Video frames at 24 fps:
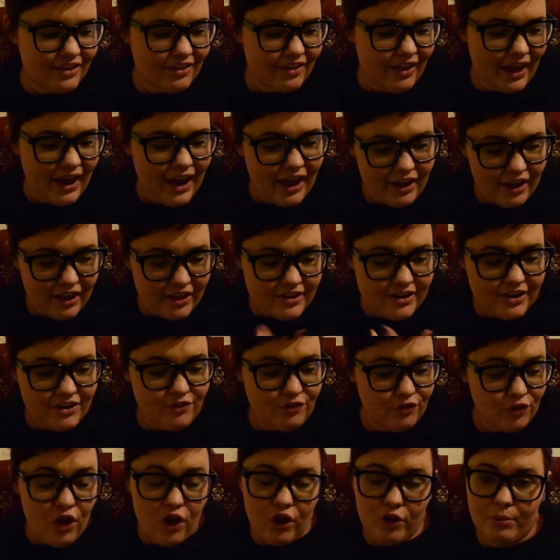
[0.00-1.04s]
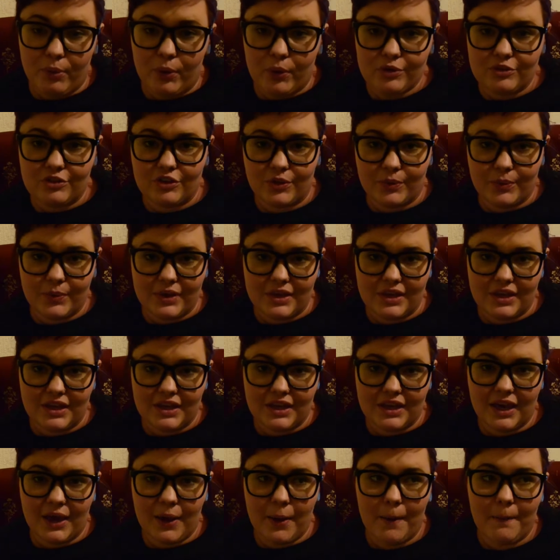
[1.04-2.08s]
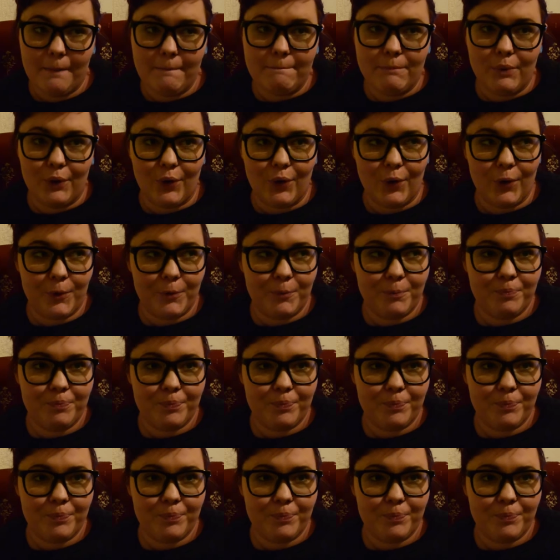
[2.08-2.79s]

like, I did vlog most of the week, but